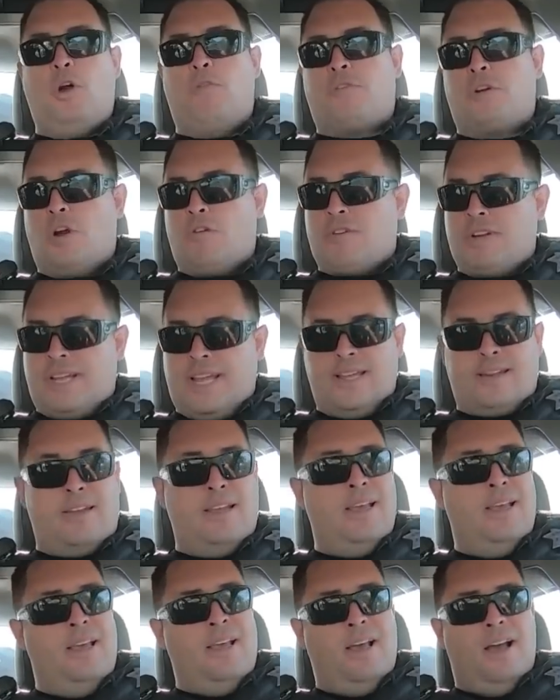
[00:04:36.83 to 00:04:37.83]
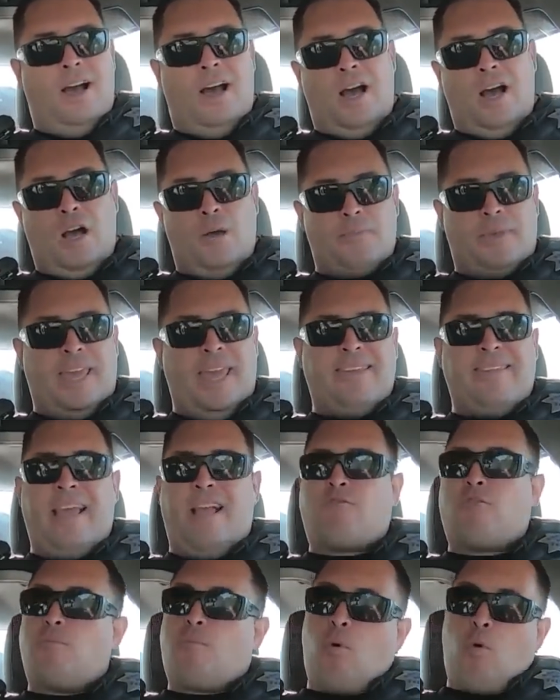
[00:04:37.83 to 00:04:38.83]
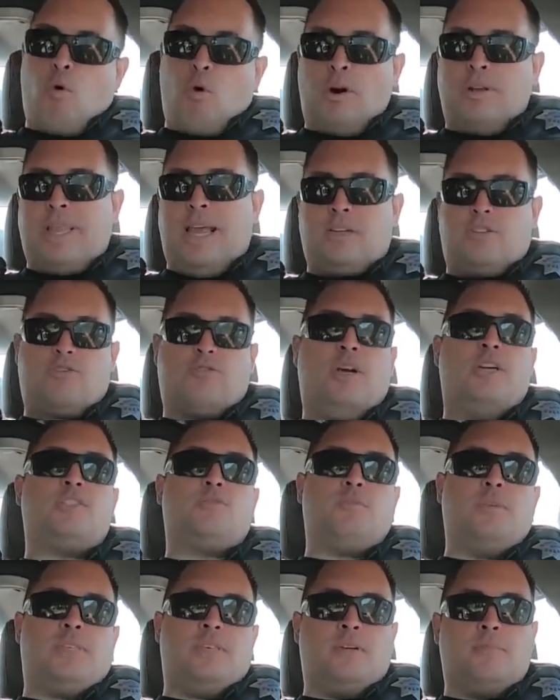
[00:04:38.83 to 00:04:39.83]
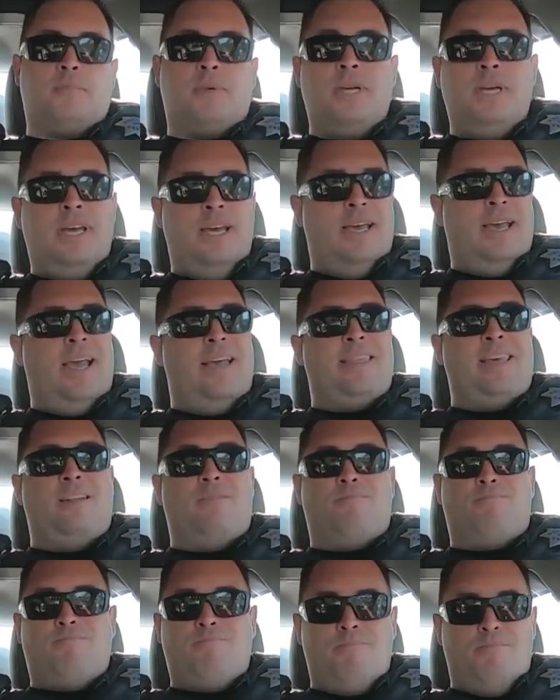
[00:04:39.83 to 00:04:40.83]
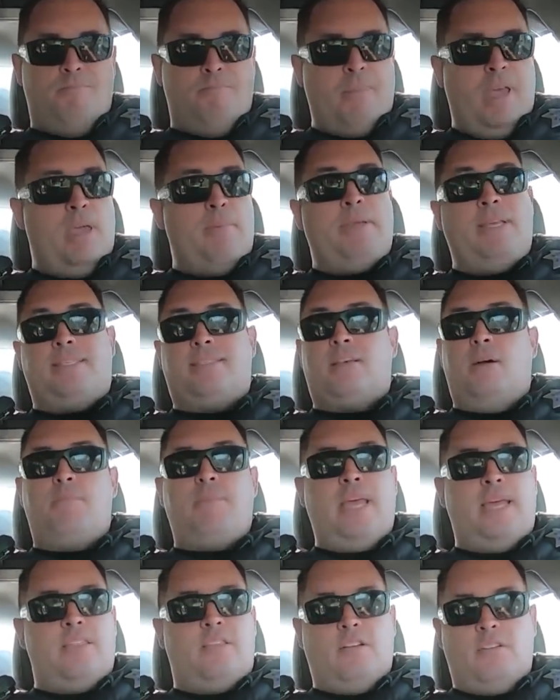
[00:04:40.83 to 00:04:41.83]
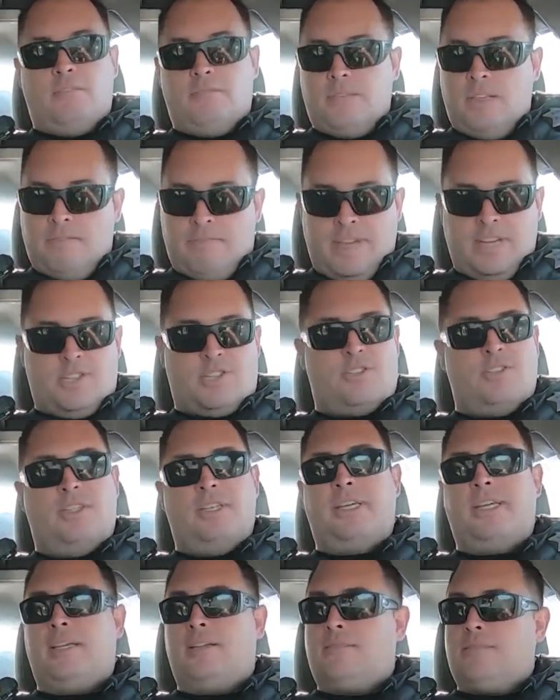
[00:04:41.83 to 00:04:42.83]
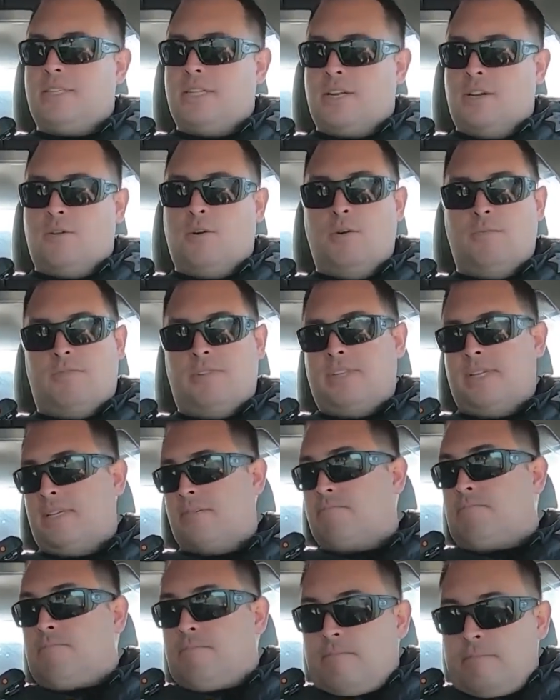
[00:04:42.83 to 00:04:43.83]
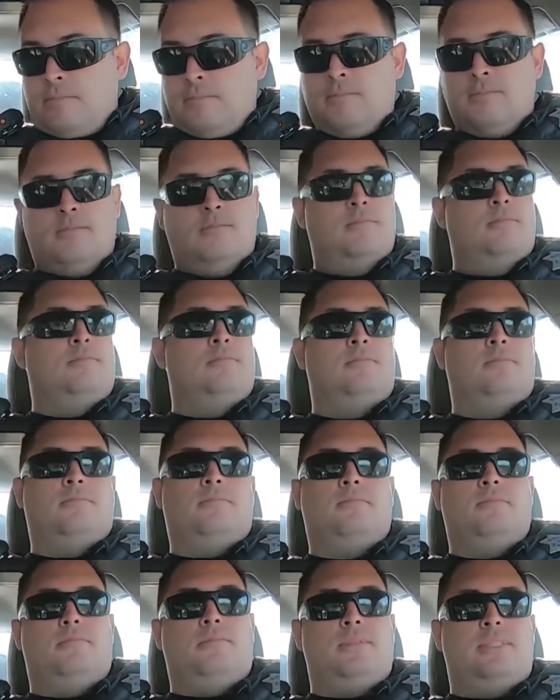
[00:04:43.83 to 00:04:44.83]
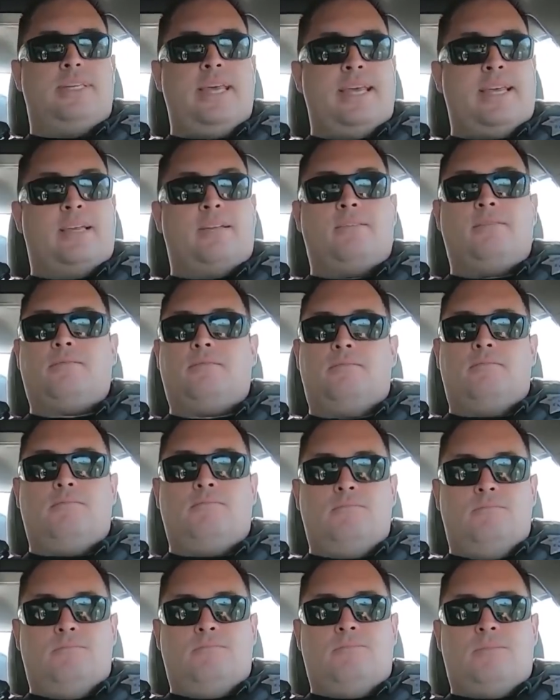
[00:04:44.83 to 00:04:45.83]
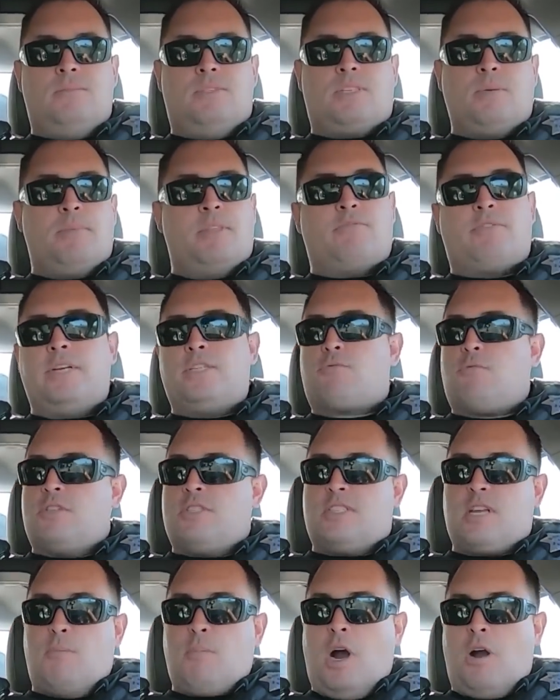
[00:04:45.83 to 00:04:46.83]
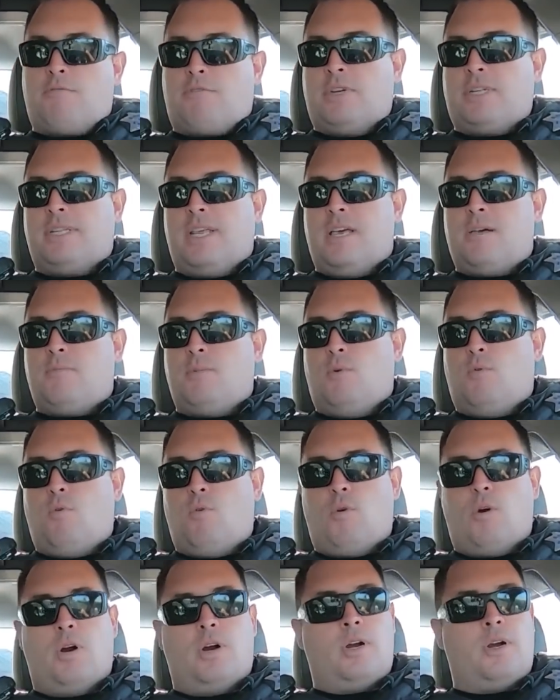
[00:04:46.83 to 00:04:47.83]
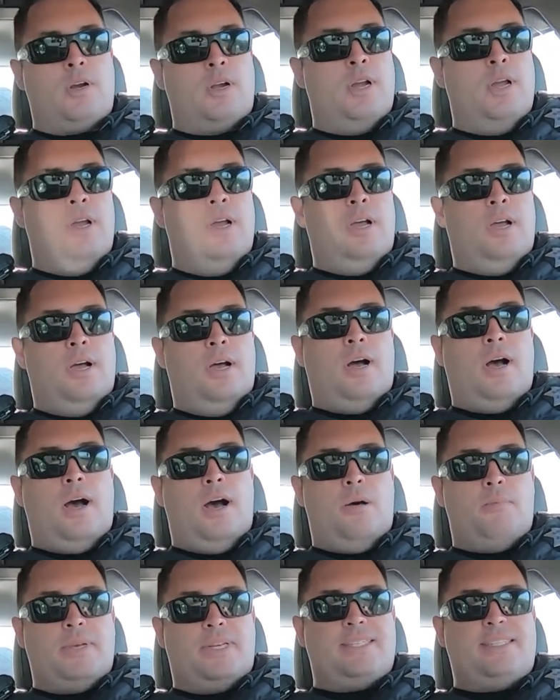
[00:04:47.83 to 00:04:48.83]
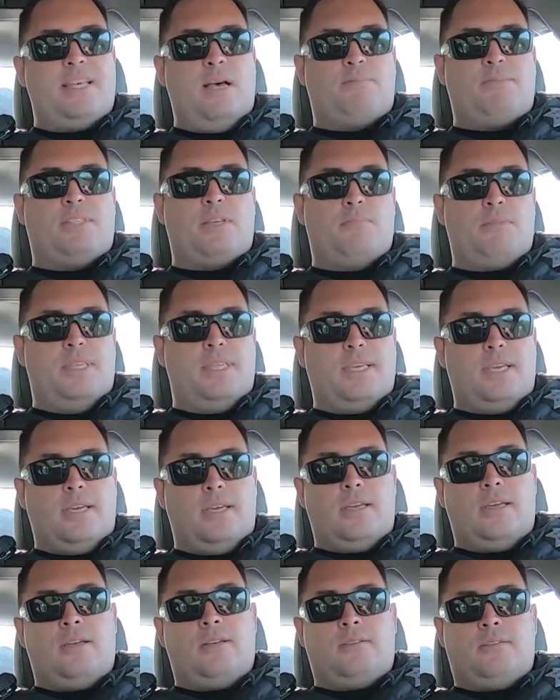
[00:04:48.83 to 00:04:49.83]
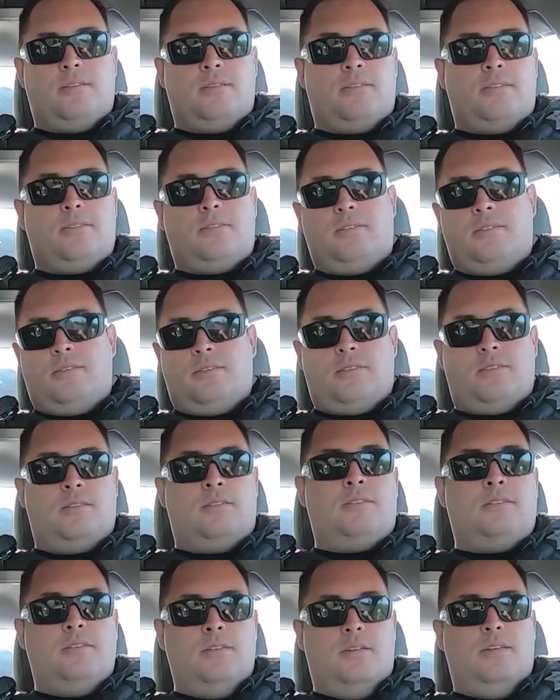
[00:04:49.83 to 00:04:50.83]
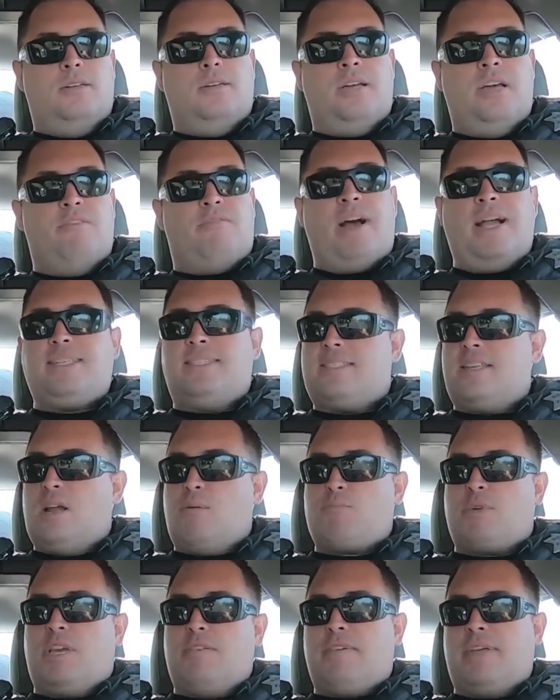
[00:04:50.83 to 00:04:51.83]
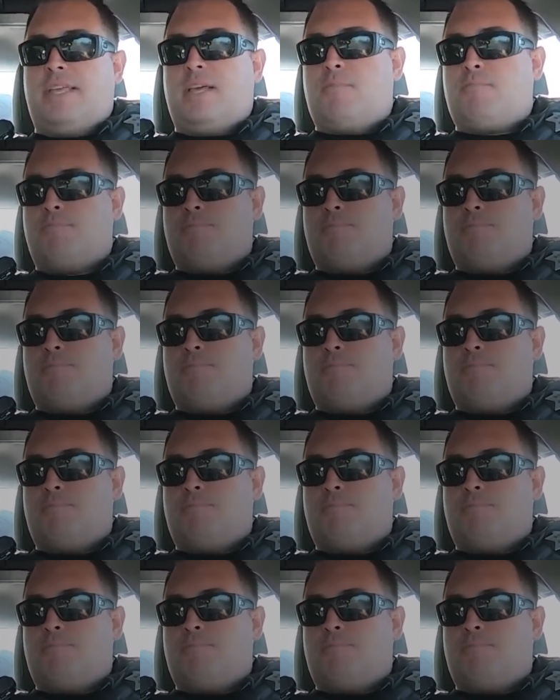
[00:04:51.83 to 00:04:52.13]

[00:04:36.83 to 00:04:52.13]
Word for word: people over and over again, um, gain that rapport and that trust with them, and then maybe someday they'll eventually, you know, hopefully take some of the resources I'm offering them or um, accept some of the advice that I'm giving